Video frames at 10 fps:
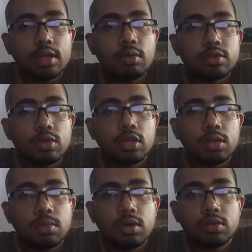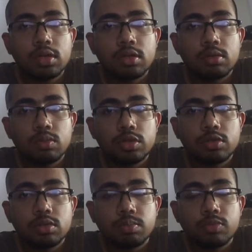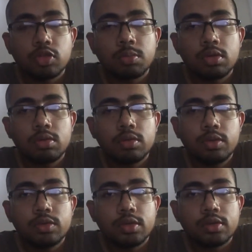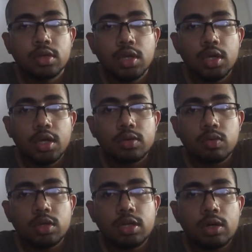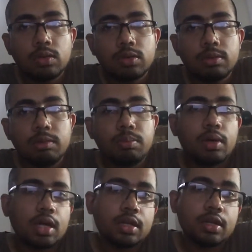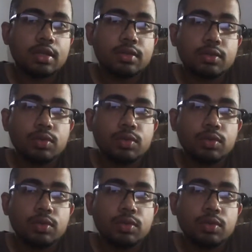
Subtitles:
I was talking about, that which Pratamalu uses to read out Bangla text